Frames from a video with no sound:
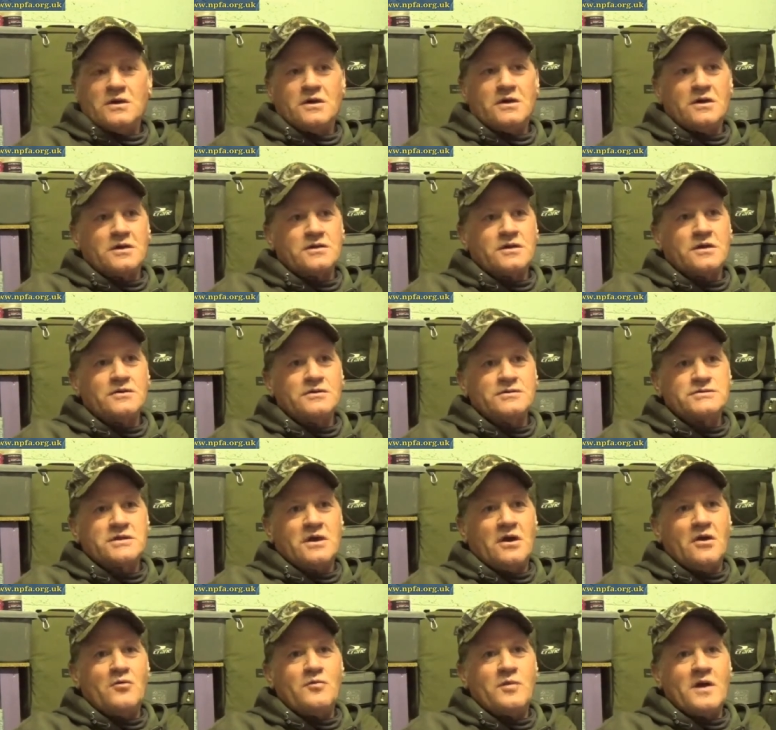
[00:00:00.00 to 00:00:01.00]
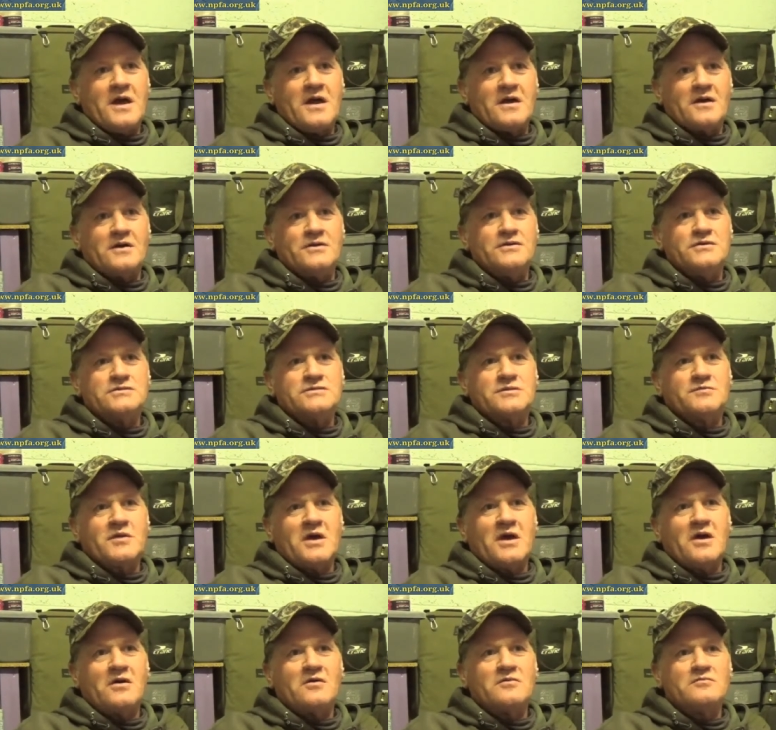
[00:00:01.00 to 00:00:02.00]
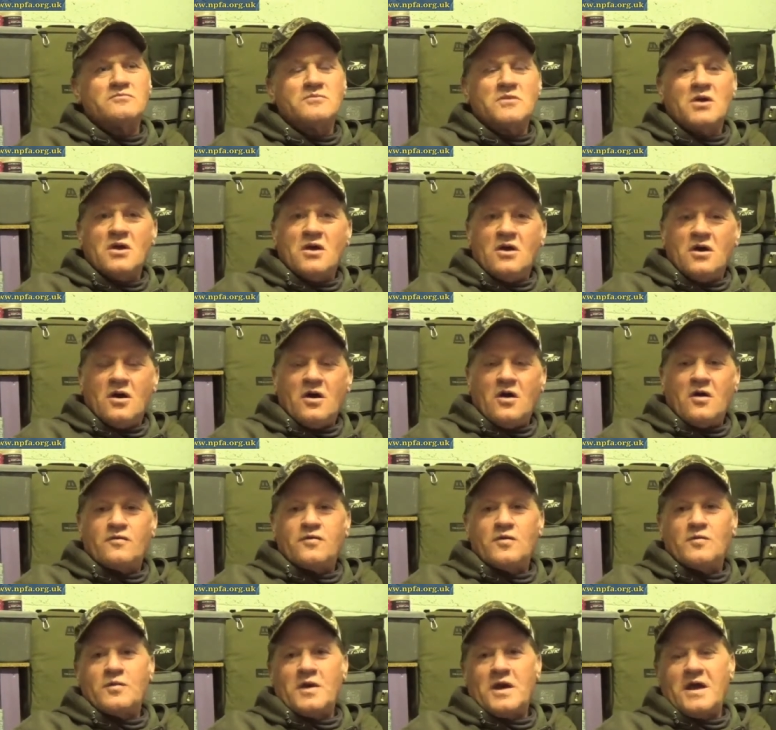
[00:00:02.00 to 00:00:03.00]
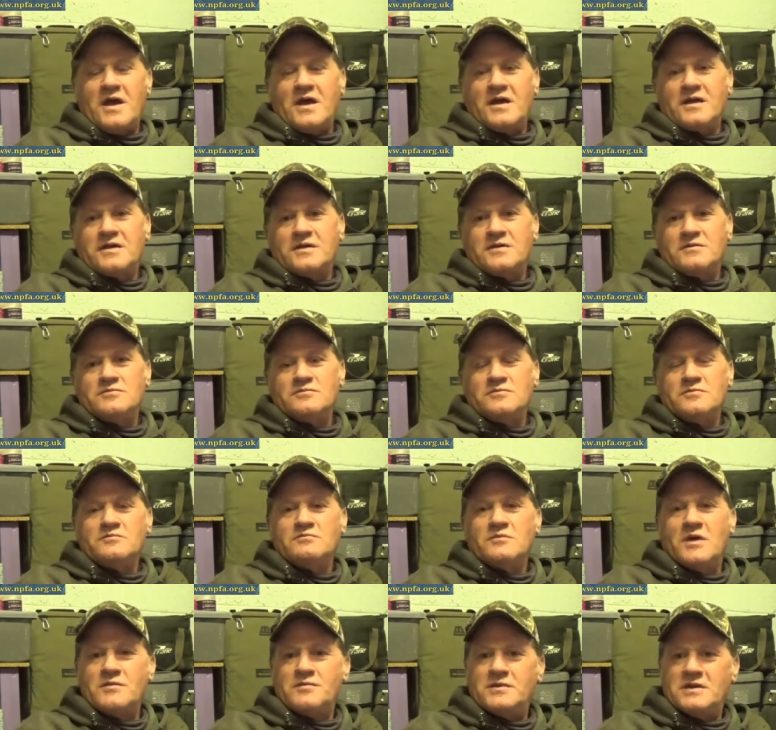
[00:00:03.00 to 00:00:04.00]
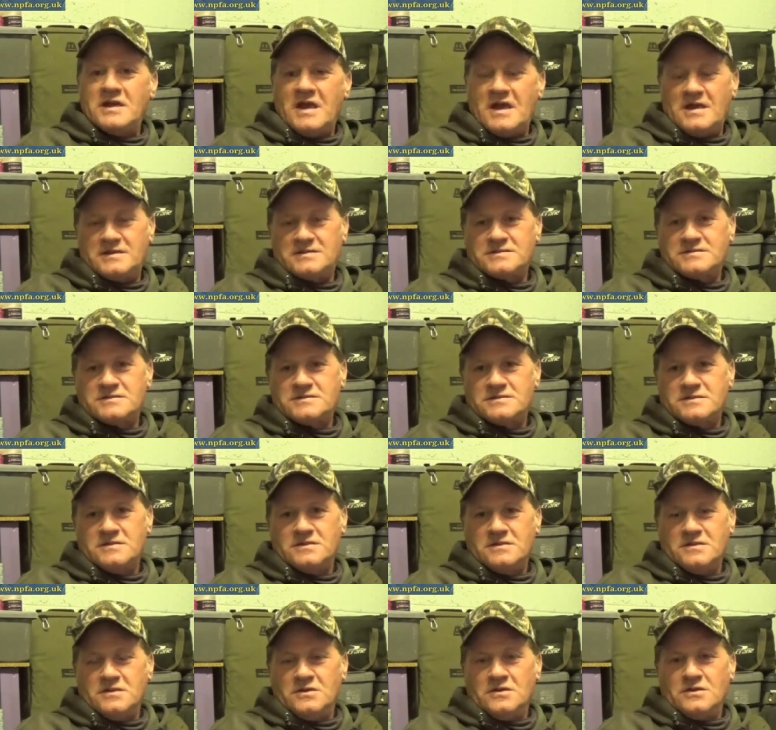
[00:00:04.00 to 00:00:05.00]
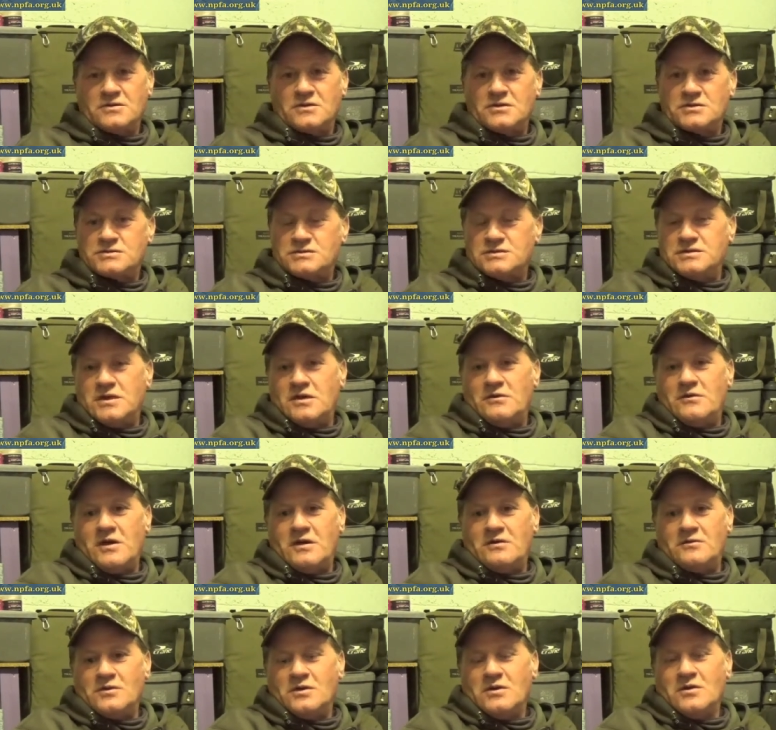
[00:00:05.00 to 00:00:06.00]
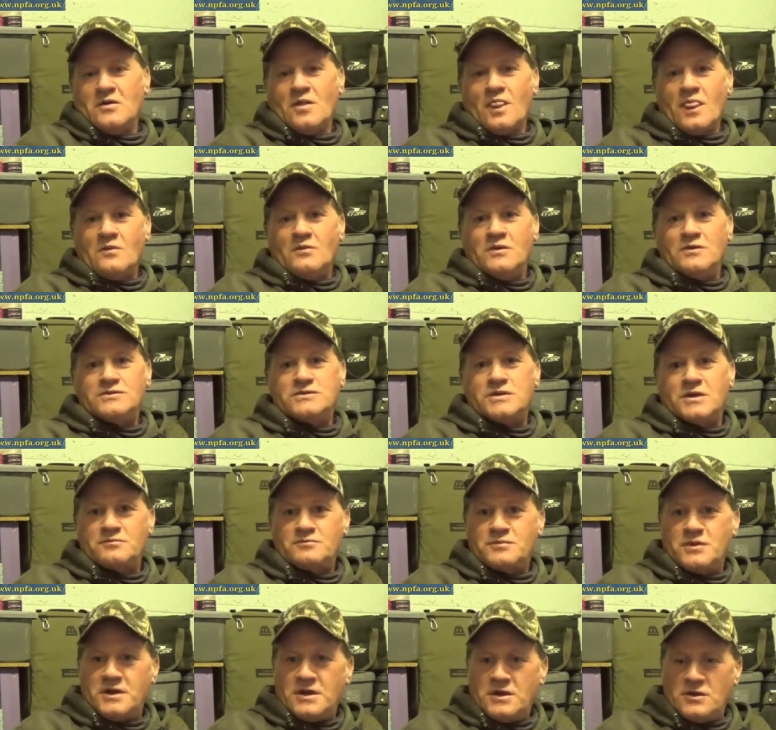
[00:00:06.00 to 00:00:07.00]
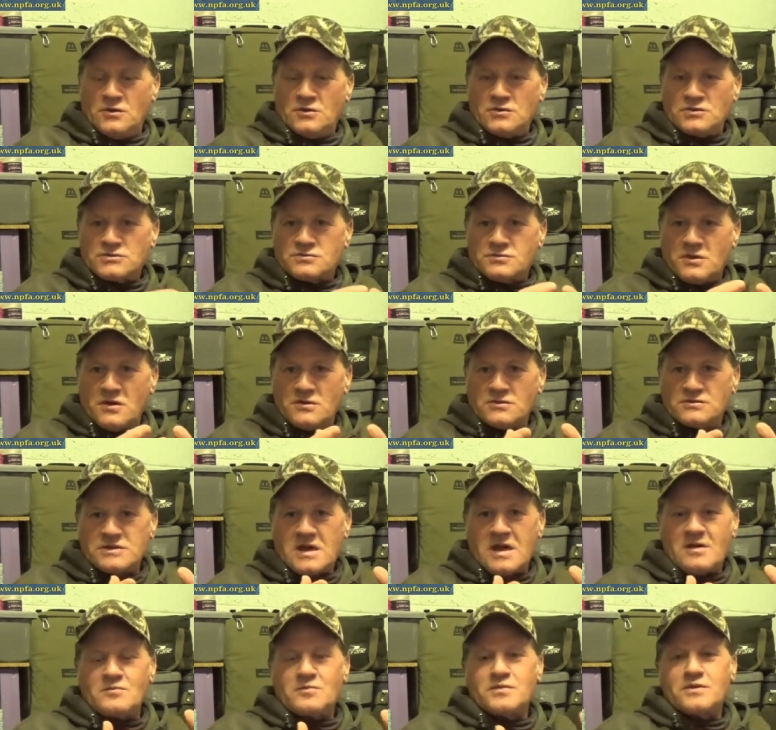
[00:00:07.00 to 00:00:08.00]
I don't use the whole bag, I use about half a bag, maybe less, because you know with chickpea it all swells up,